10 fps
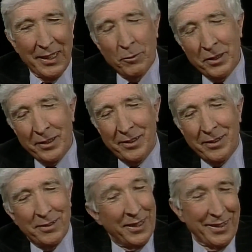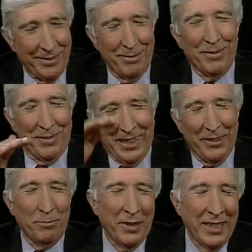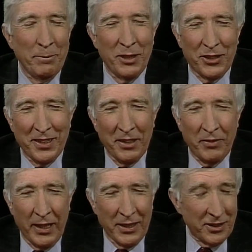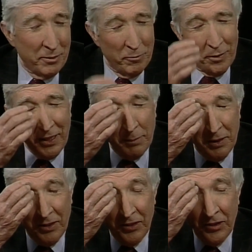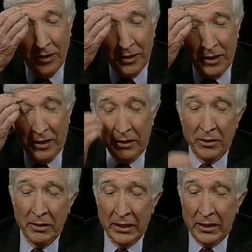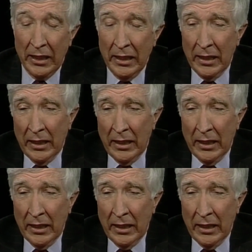I wanted to then I, my ambition advanced to wanting to be a New Yorker cartoonist.